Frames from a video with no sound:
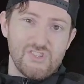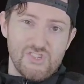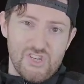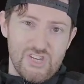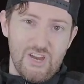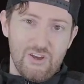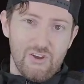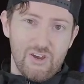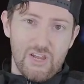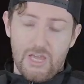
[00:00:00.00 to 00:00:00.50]

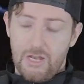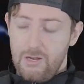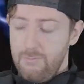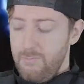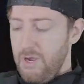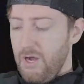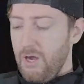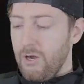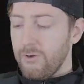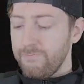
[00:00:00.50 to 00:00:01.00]
generic kind of
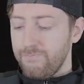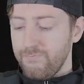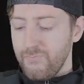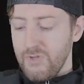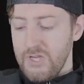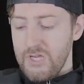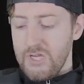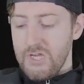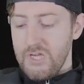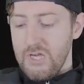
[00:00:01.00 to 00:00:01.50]
pair.
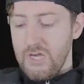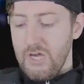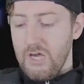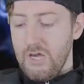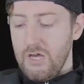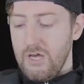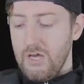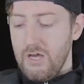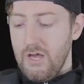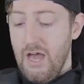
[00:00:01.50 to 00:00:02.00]

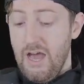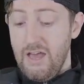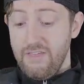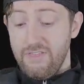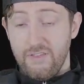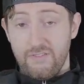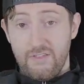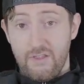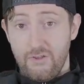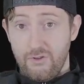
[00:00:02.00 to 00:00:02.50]
I
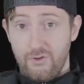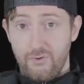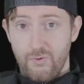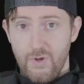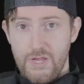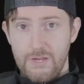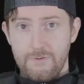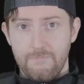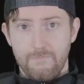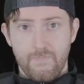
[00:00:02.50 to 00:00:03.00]
think they look
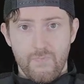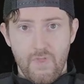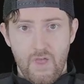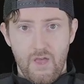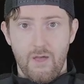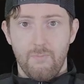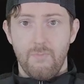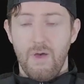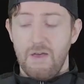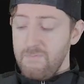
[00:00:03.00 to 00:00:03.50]
great.
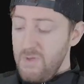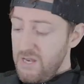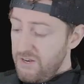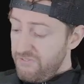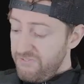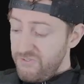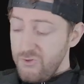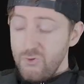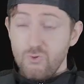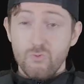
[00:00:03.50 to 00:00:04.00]
I've made a
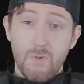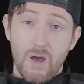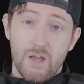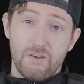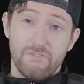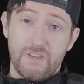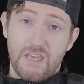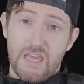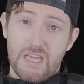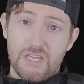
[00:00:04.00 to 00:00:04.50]
few
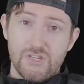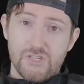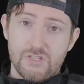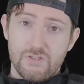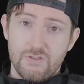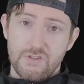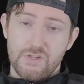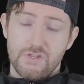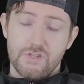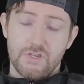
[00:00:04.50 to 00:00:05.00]

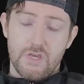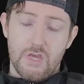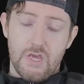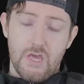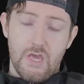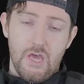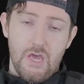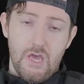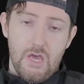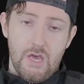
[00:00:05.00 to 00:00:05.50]
modifications
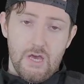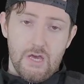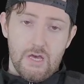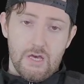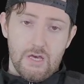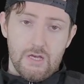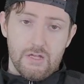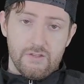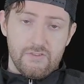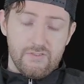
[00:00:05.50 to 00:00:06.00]

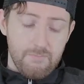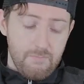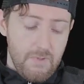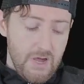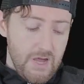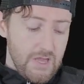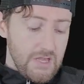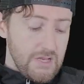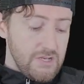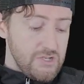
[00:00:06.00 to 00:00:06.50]
to
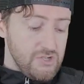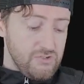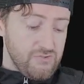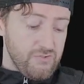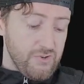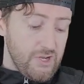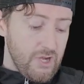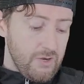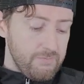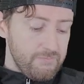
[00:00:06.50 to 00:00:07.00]
mine just
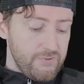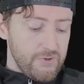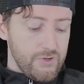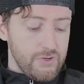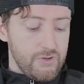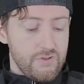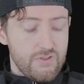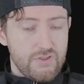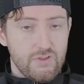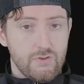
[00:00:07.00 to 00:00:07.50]
for
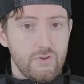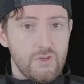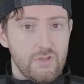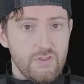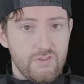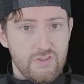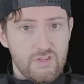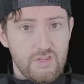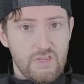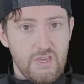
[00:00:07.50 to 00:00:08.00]
comfort, so you
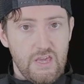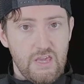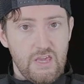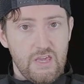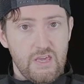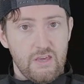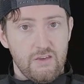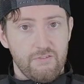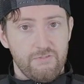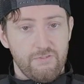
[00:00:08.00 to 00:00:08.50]
can see I
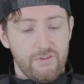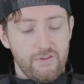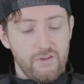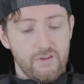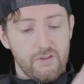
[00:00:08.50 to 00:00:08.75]
have